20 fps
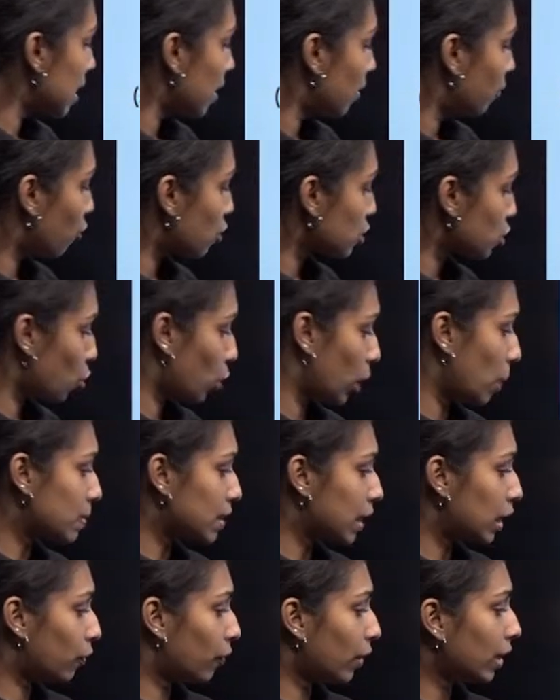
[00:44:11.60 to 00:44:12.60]
For sodium
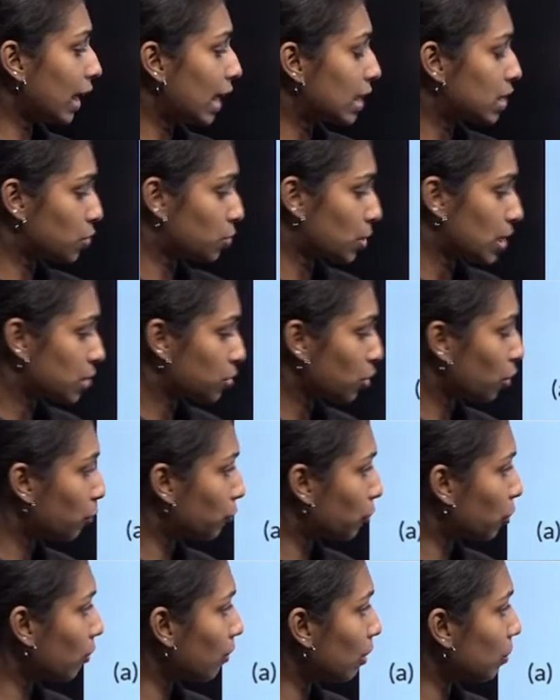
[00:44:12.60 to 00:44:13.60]
sulfate,
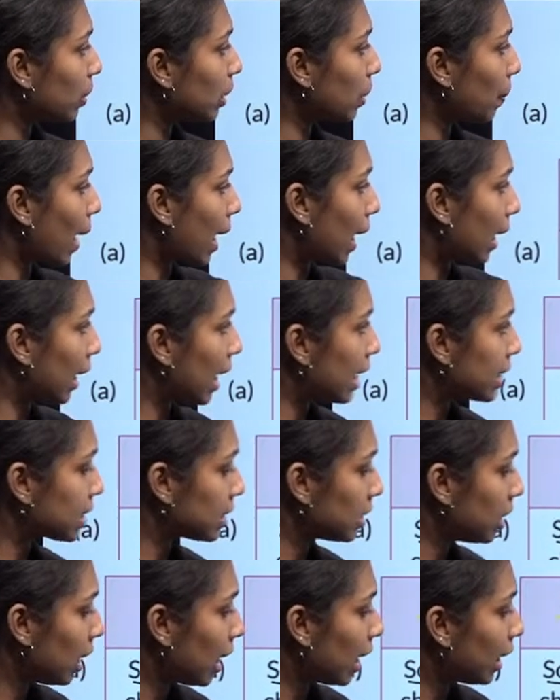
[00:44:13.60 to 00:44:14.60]
H₂SO₄ will be the parent
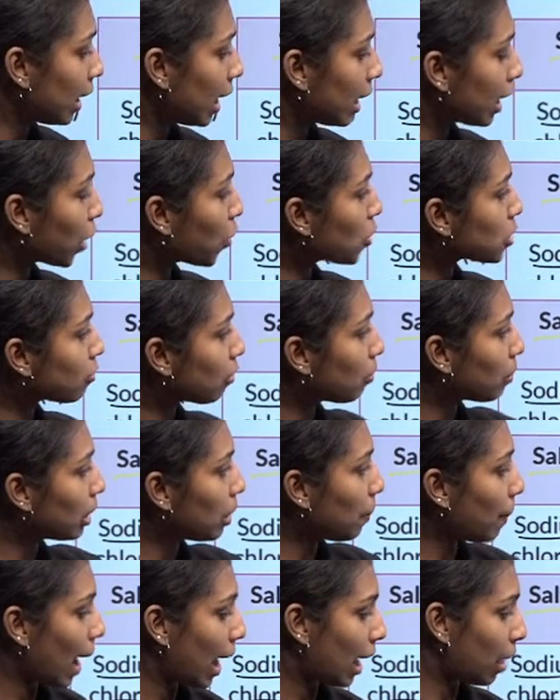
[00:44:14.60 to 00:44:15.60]
acid and NaOH will be the
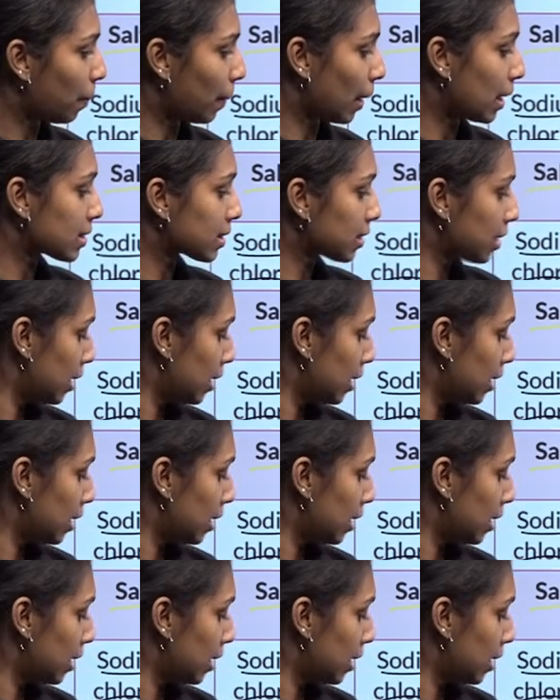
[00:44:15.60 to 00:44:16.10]
parent base.